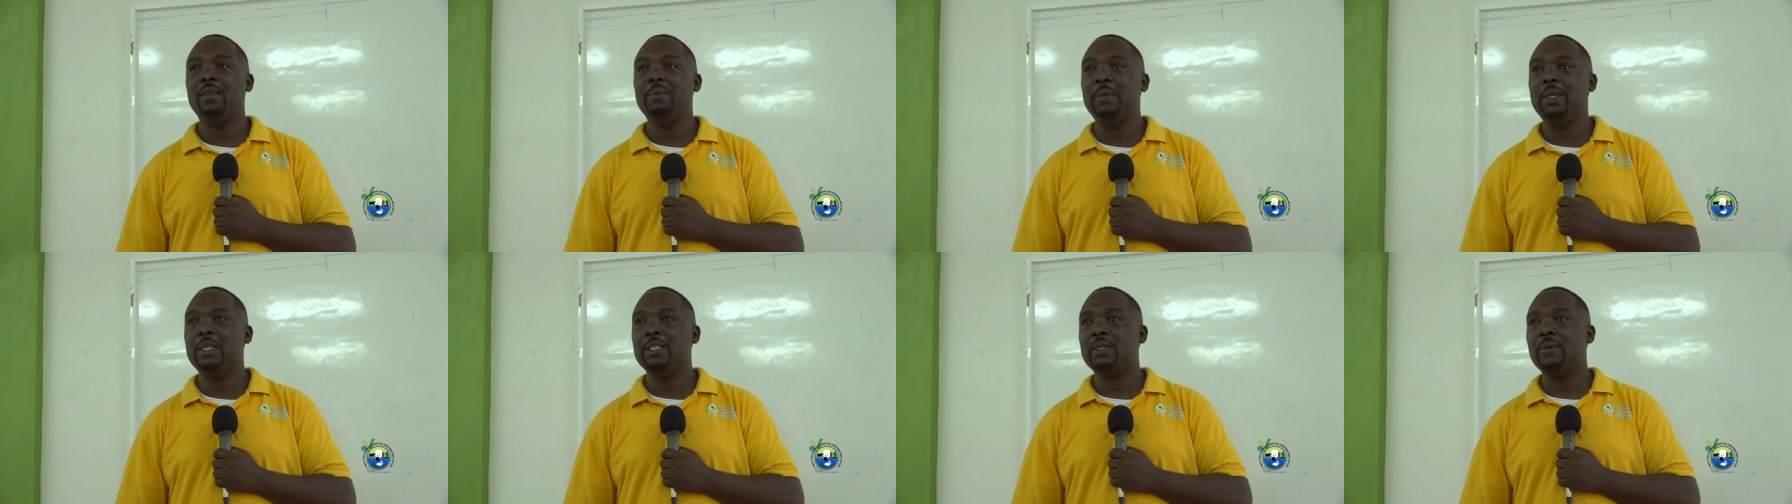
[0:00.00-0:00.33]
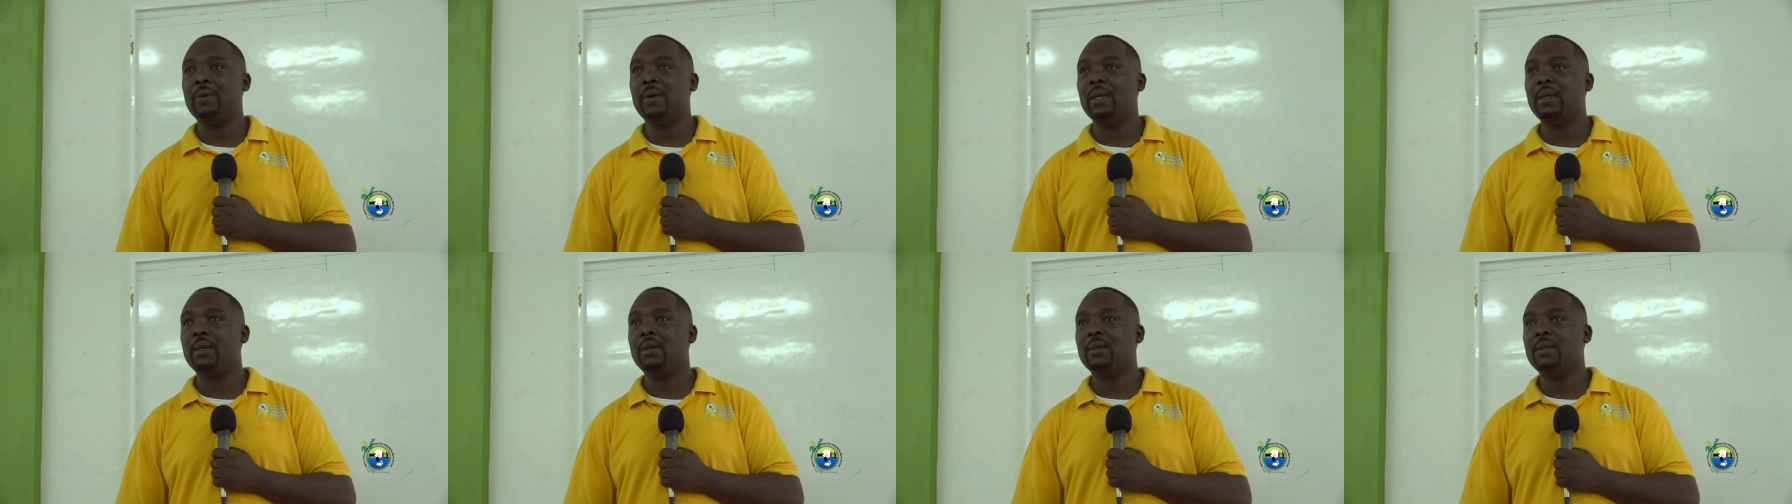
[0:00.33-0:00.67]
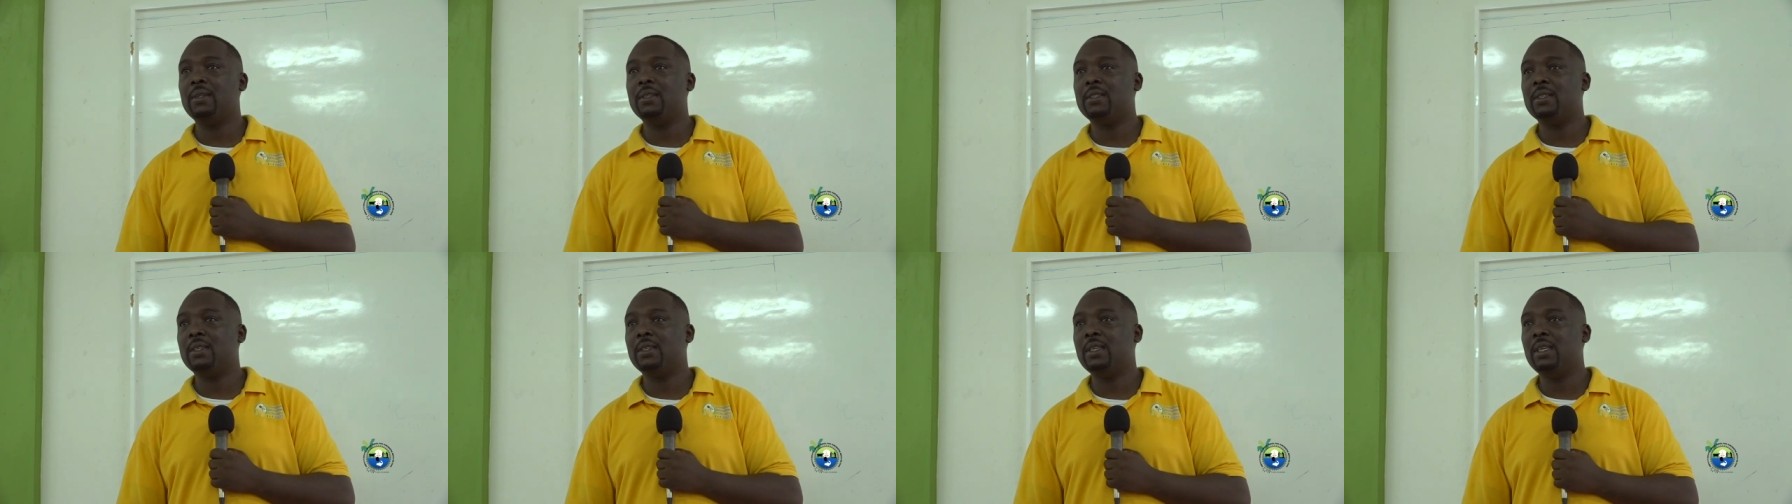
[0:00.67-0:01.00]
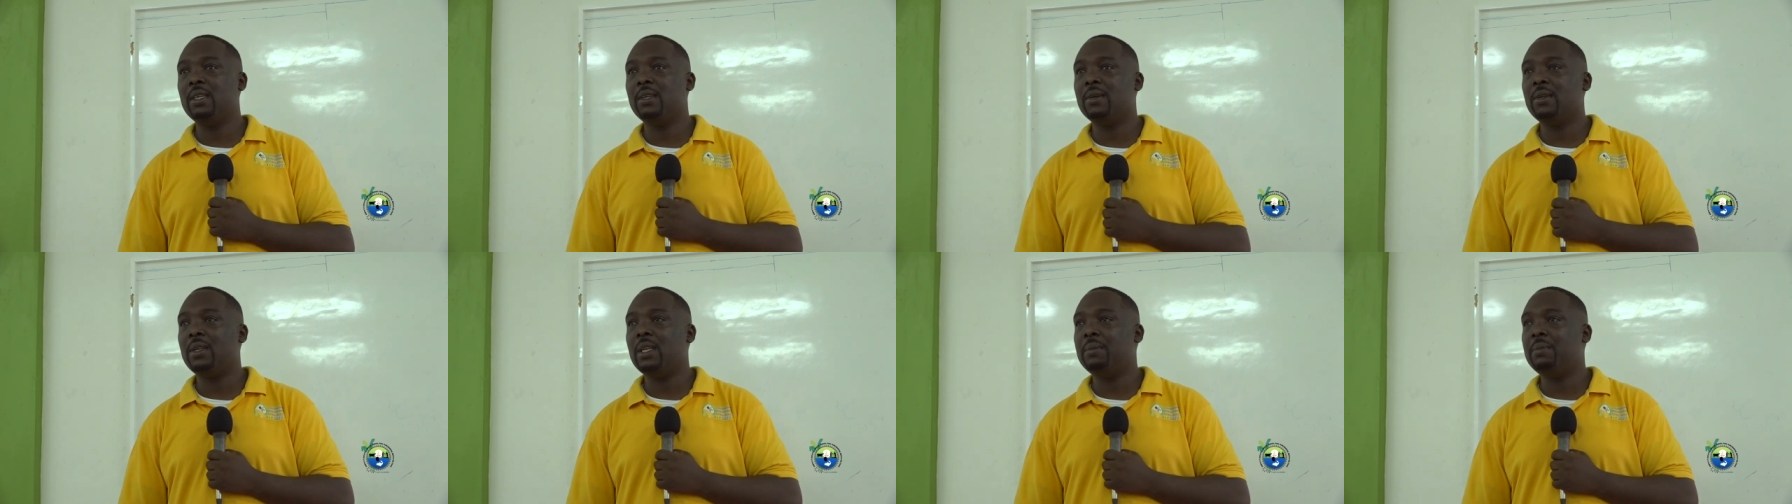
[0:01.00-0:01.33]
the Ministry of Agriculture,
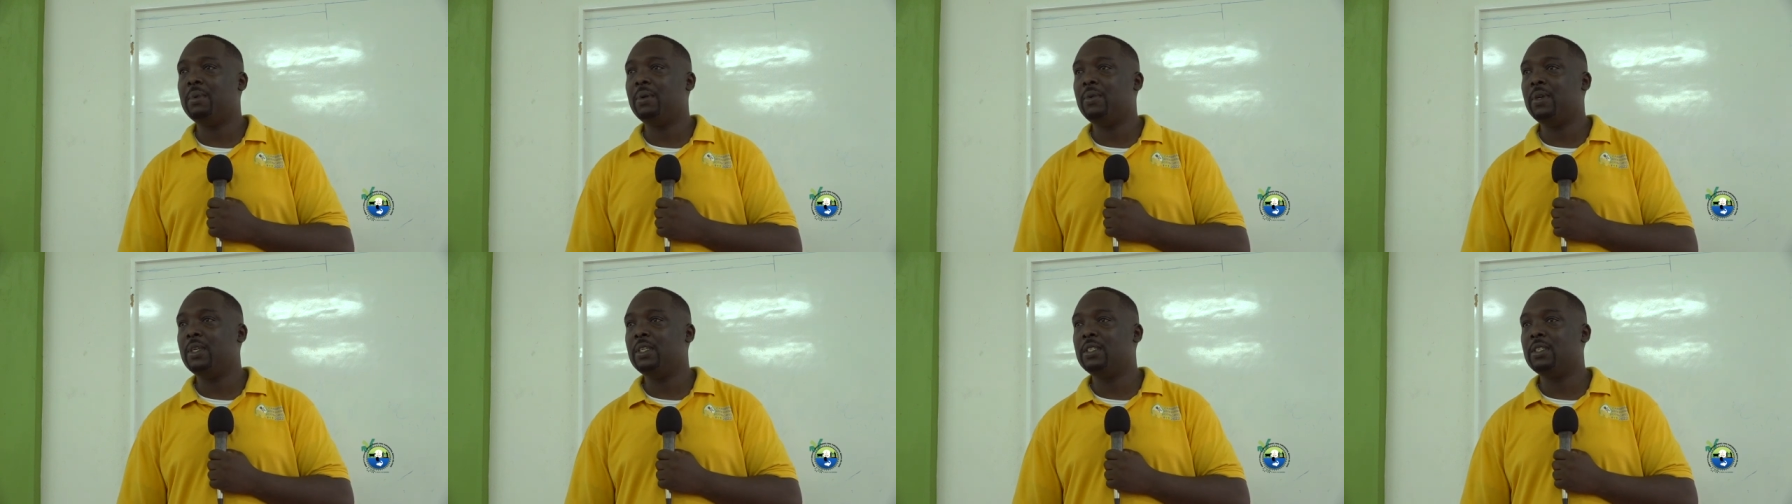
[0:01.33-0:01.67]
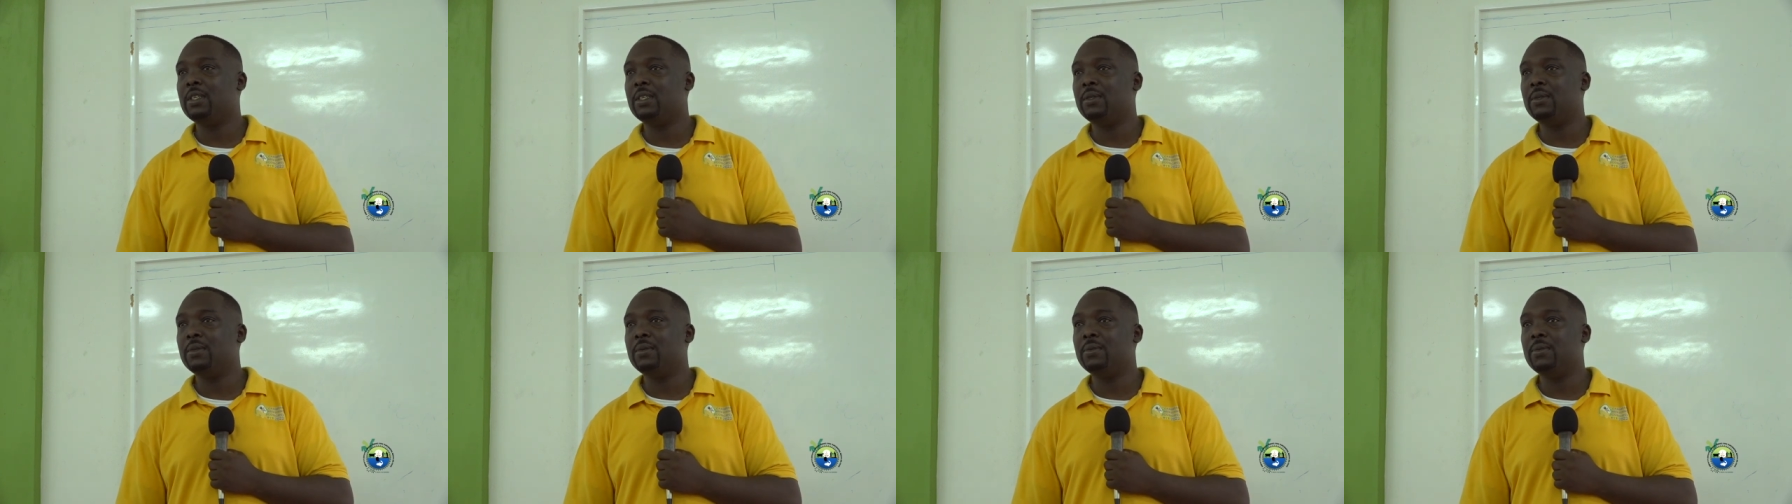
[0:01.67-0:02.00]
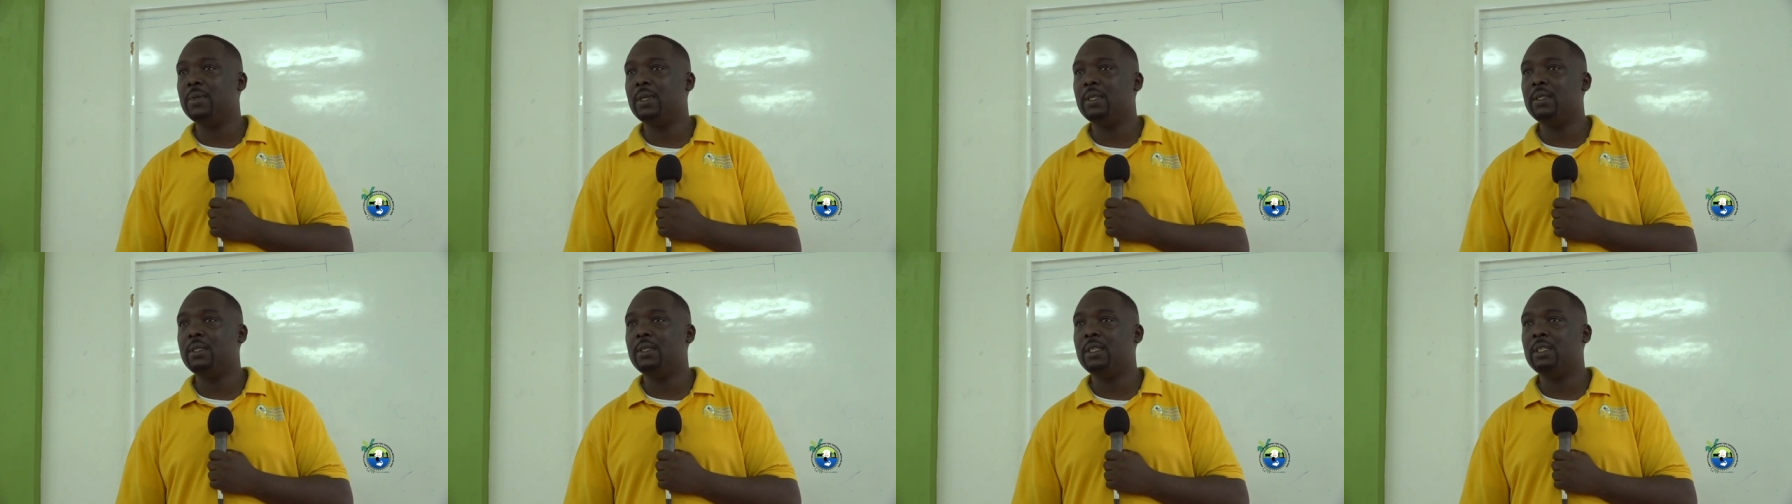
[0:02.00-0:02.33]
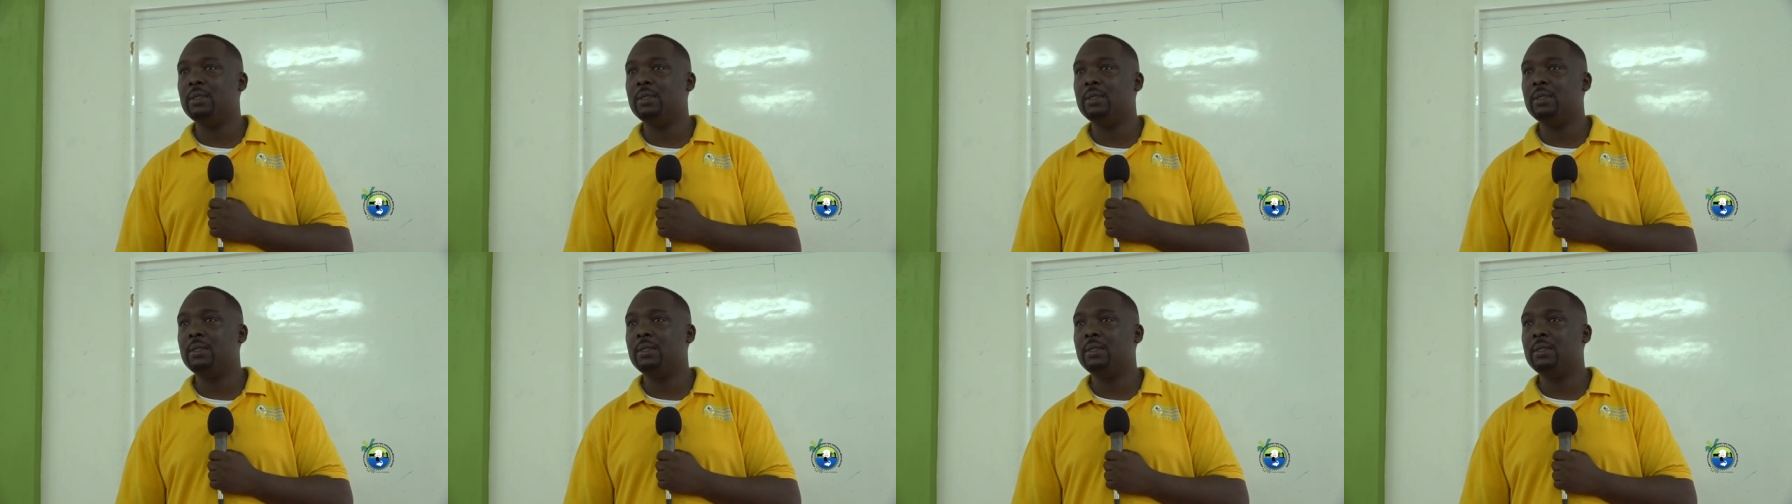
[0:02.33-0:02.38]
in collaboration with